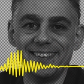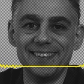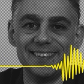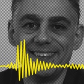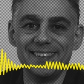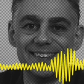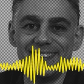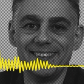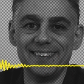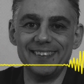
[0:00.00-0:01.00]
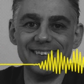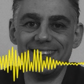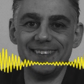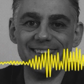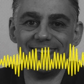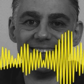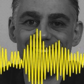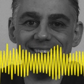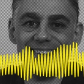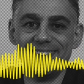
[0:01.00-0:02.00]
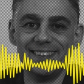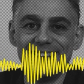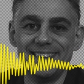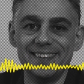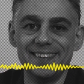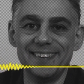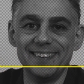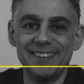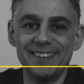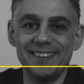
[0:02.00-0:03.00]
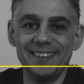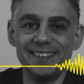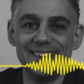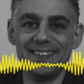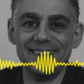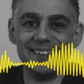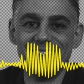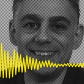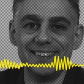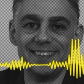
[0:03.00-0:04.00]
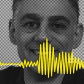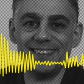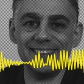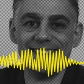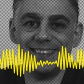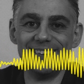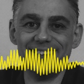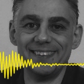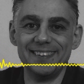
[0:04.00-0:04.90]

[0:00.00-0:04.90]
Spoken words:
and the reason I'm saying this is because a company about